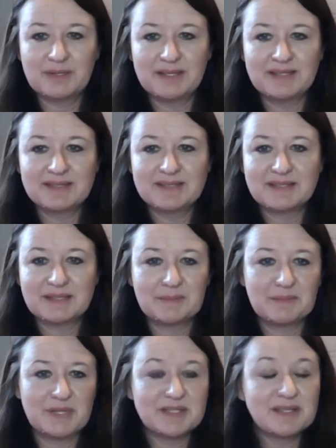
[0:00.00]
at least
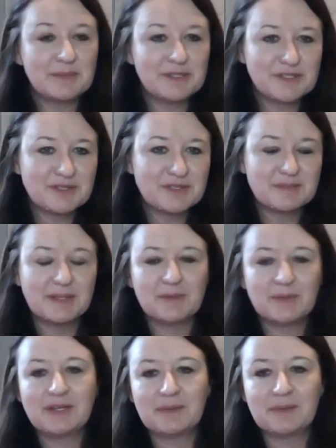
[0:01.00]
in some industries,
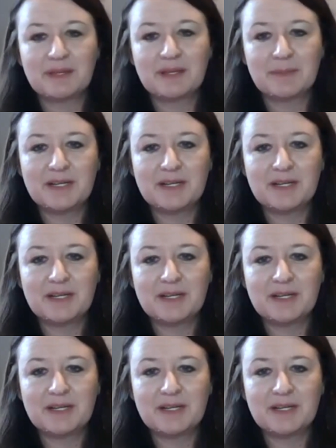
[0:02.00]
maybe we don't think